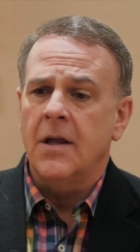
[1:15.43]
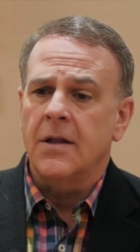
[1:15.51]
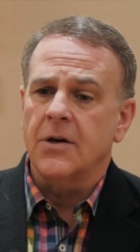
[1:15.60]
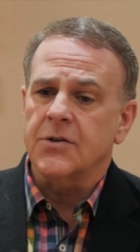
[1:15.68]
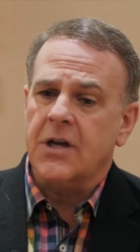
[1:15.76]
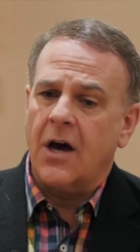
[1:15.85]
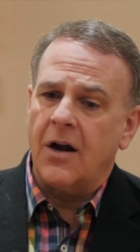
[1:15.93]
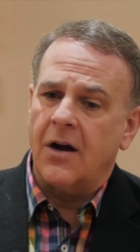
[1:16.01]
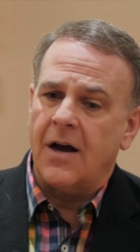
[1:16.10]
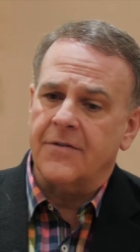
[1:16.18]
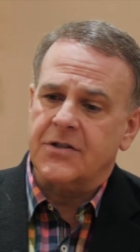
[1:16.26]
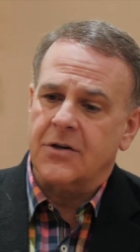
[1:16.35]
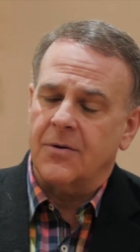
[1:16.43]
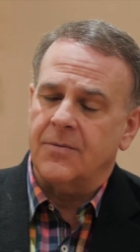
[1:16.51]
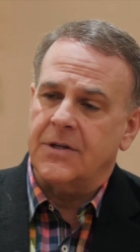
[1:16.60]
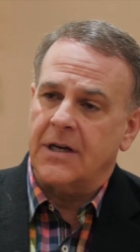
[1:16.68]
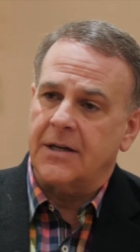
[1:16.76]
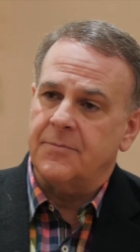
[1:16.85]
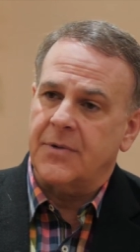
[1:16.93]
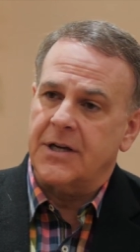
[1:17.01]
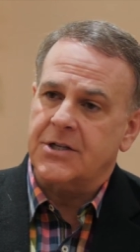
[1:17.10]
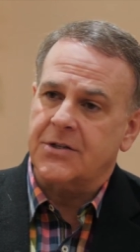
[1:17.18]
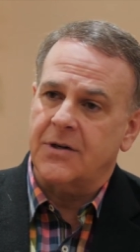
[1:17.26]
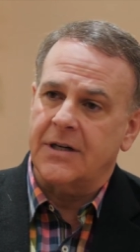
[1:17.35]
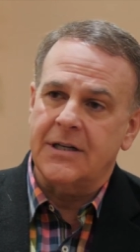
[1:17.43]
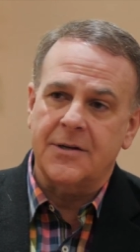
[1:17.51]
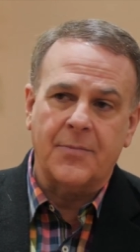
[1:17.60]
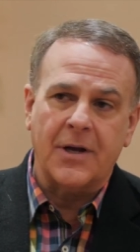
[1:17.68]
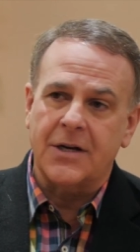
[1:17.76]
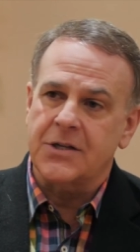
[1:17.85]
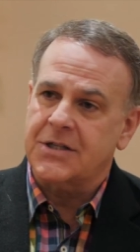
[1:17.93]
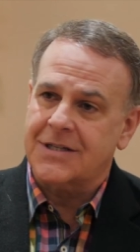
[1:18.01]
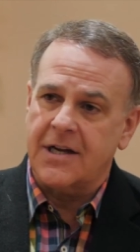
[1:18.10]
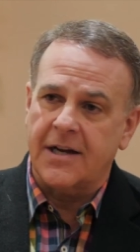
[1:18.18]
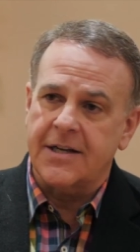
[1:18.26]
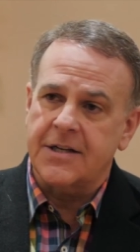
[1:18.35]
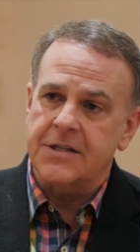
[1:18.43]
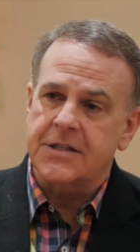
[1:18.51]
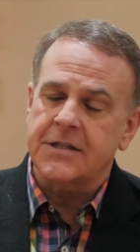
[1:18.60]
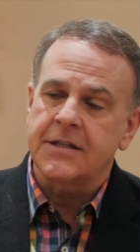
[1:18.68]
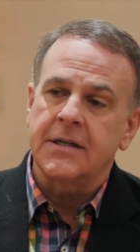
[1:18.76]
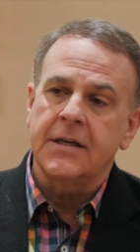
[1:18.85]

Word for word: Those cutoffs are done based on independent studies